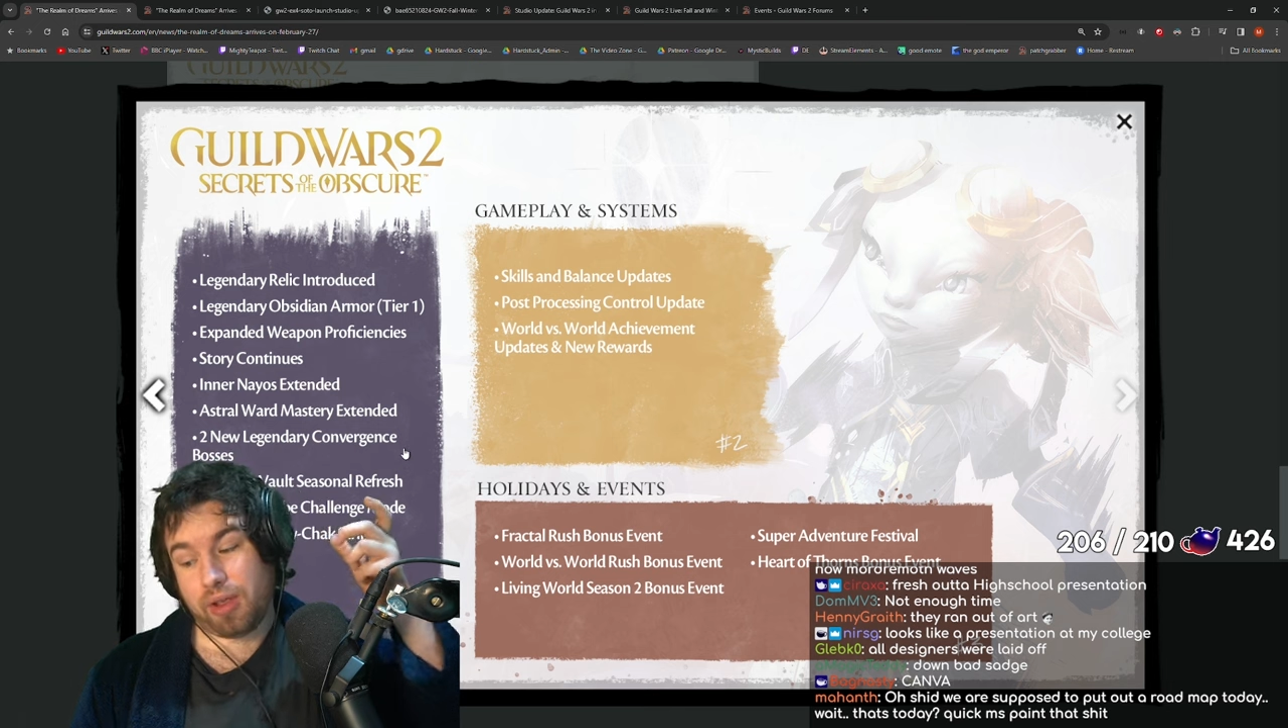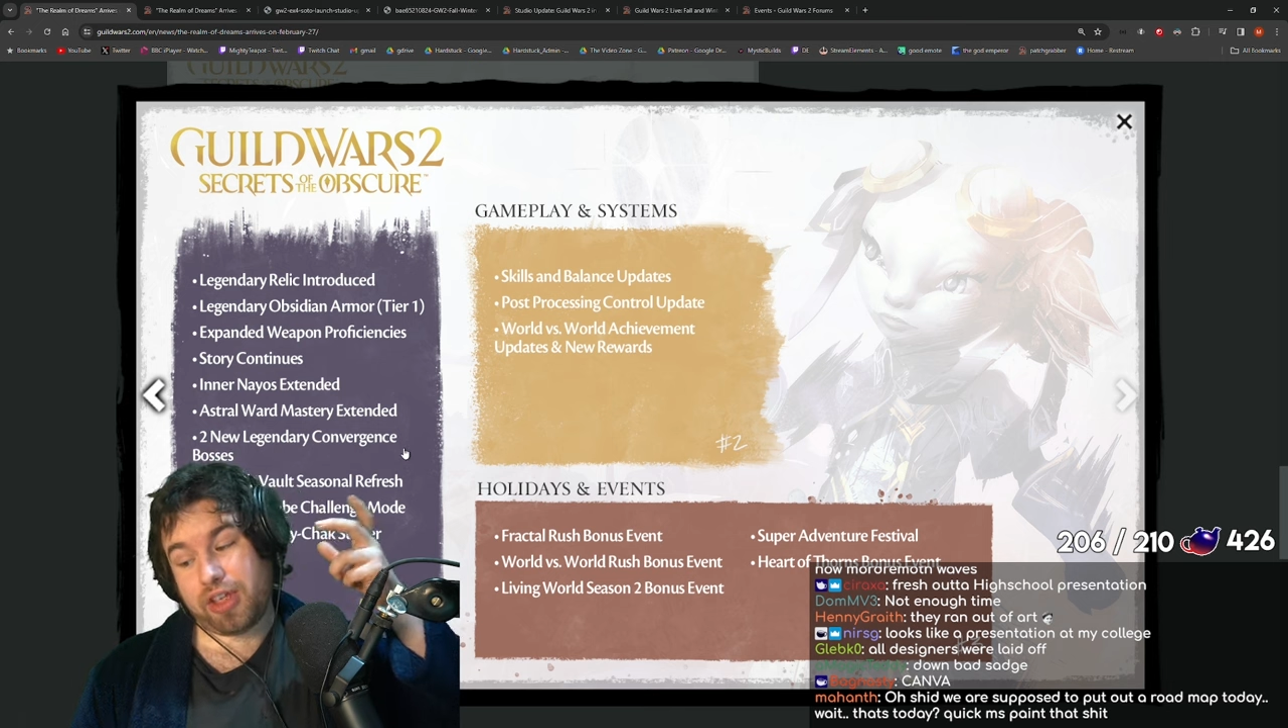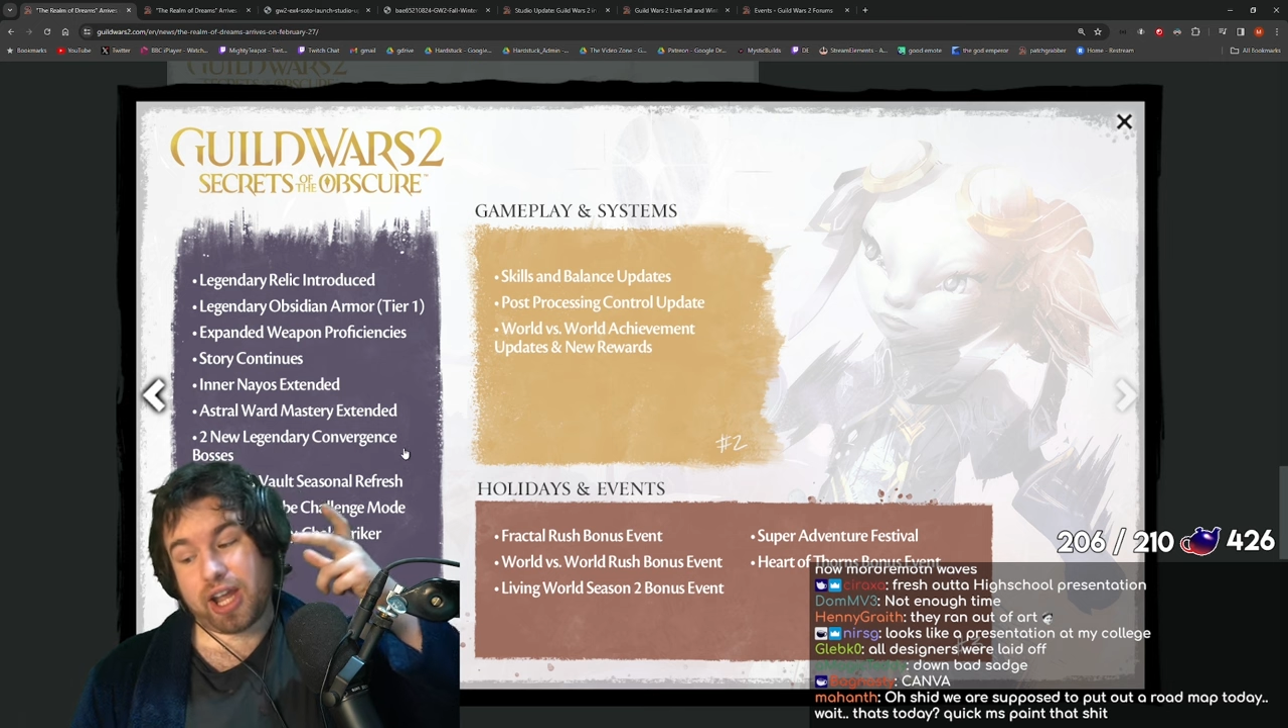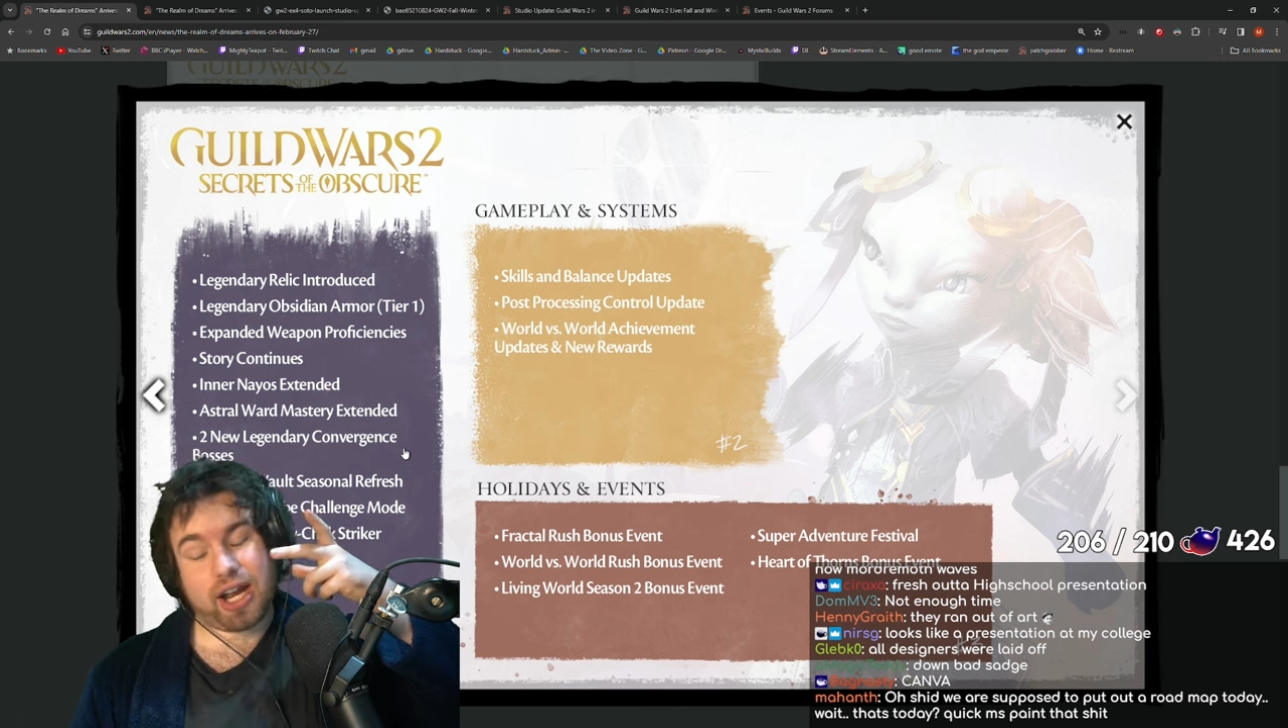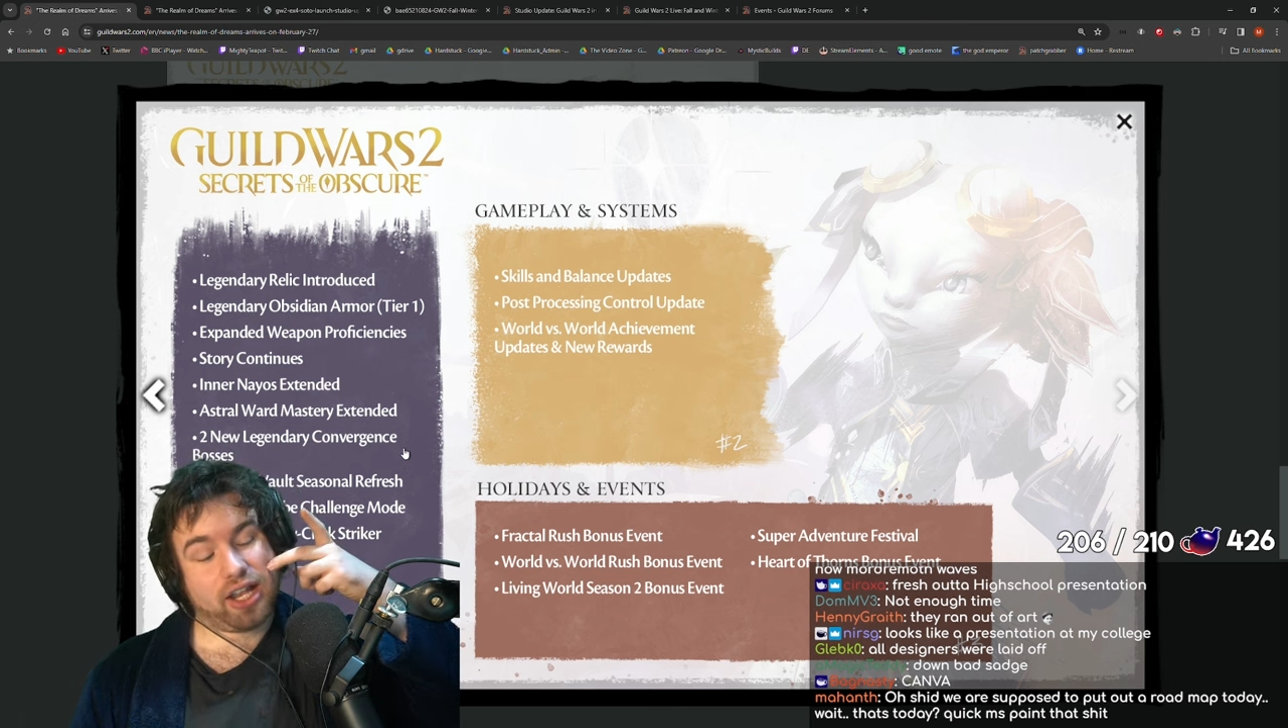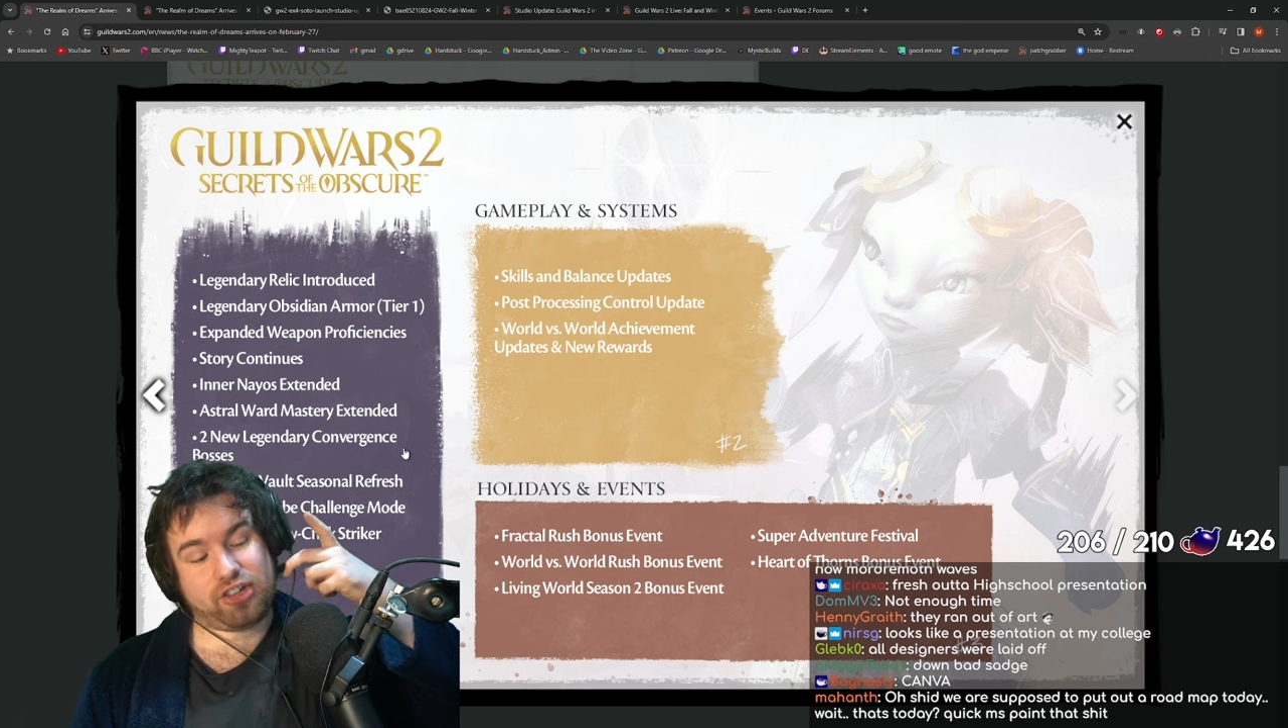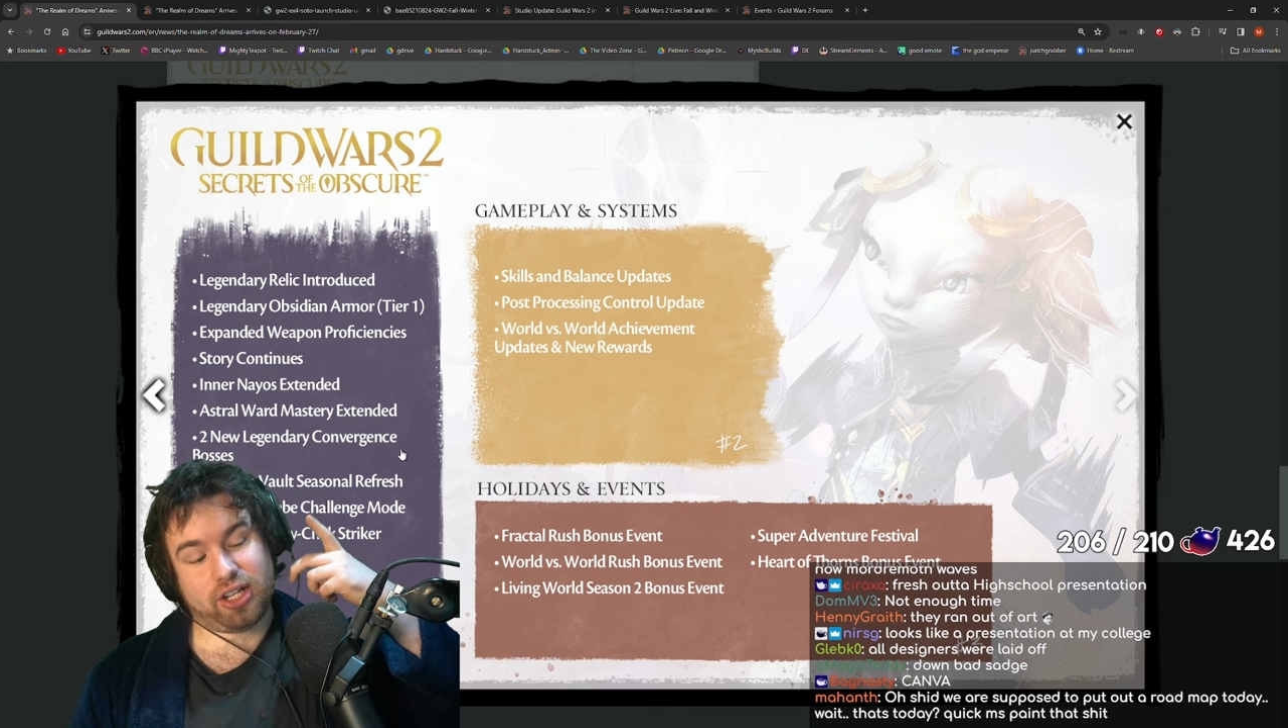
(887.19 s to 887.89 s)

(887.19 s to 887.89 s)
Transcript: thing I'd actually